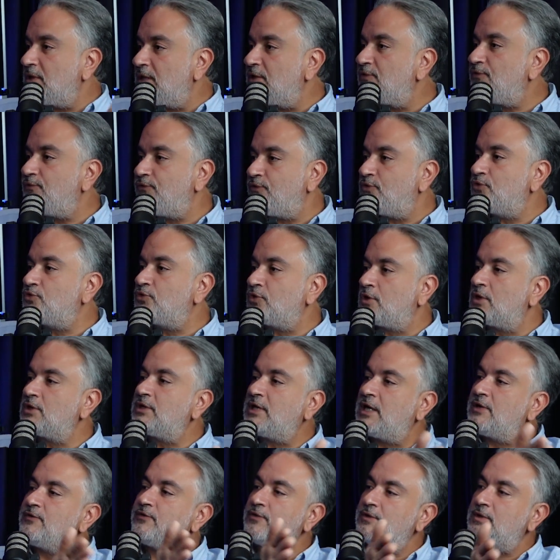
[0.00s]
if you do
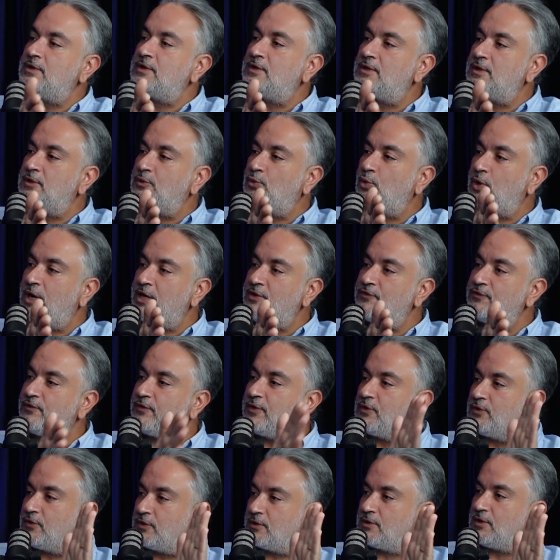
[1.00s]
not have a wife,
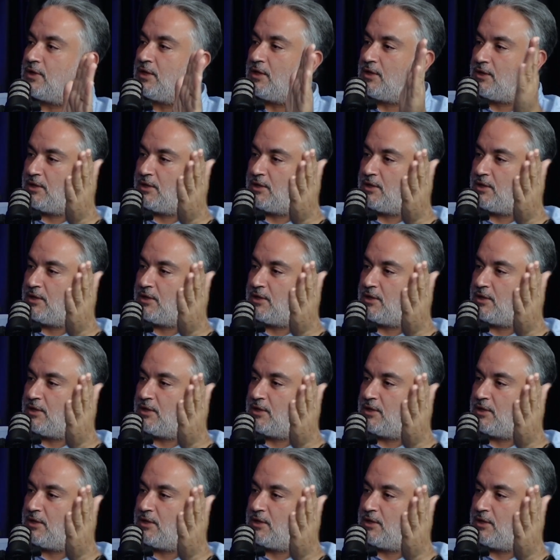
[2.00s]
or